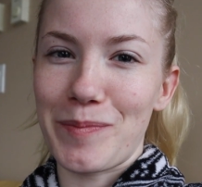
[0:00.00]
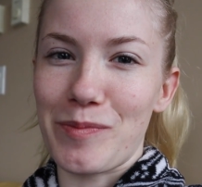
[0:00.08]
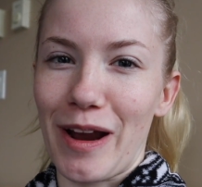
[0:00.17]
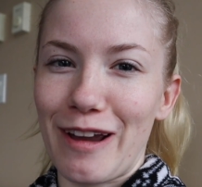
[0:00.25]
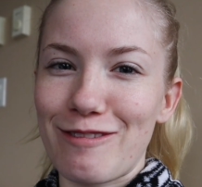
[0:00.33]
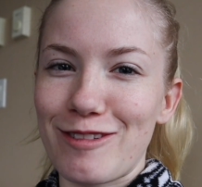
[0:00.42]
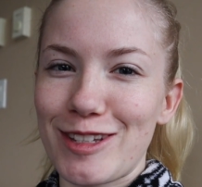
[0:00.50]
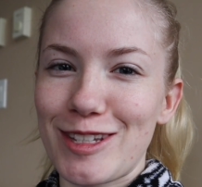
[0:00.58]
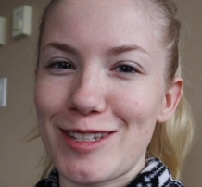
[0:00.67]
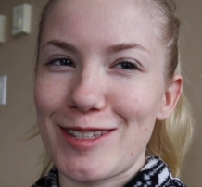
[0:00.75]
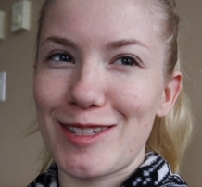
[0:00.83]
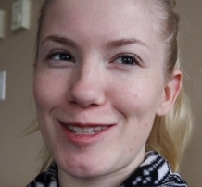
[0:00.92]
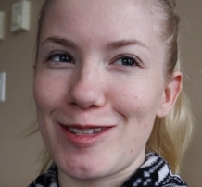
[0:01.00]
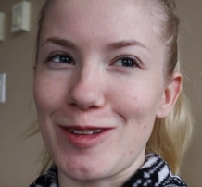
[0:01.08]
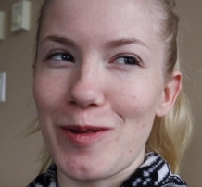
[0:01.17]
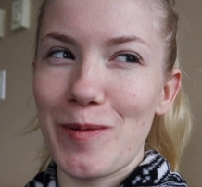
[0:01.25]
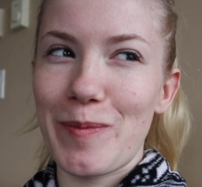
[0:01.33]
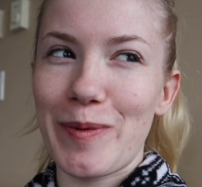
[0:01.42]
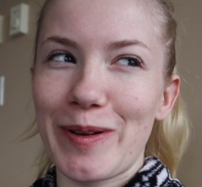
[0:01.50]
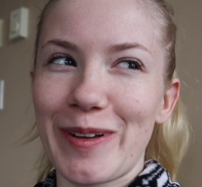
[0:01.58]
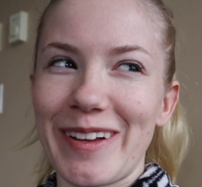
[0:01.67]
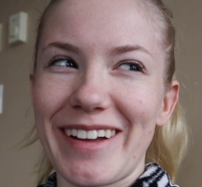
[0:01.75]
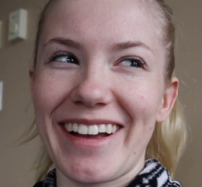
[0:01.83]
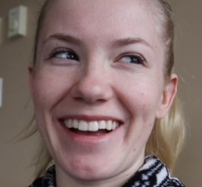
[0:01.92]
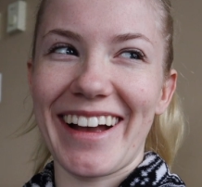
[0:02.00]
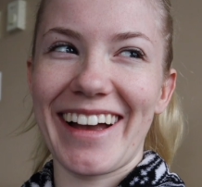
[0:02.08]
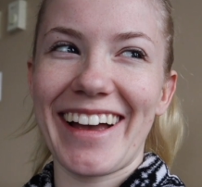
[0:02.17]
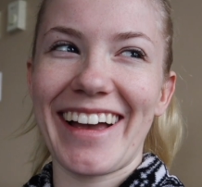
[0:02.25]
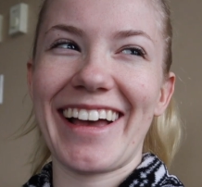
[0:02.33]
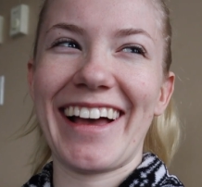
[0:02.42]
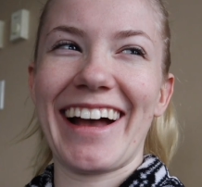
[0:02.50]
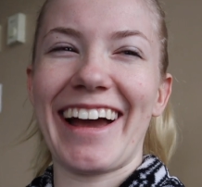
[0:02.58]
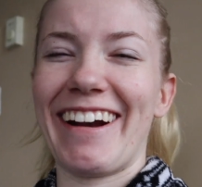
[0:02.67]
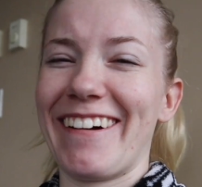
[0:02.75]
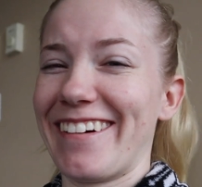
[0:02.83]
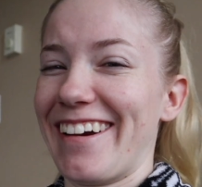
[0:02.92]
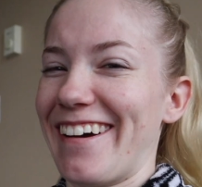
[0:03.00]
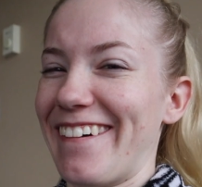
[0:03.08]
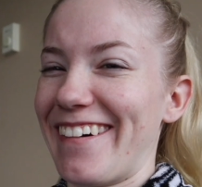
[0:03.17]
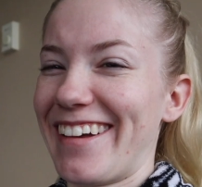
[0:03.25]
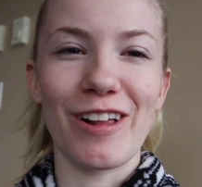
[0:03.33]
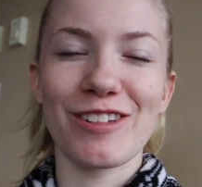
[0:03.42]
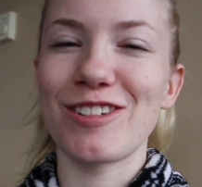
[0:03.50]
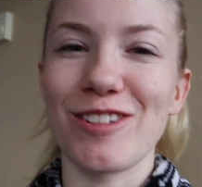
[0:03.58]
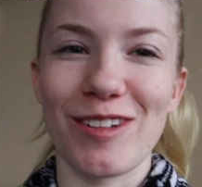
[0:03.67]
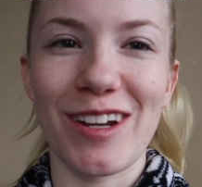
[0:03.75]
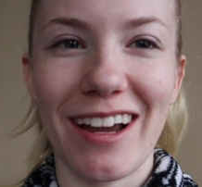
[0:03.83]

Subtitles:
breakfast soup. I don't know. I'll just show you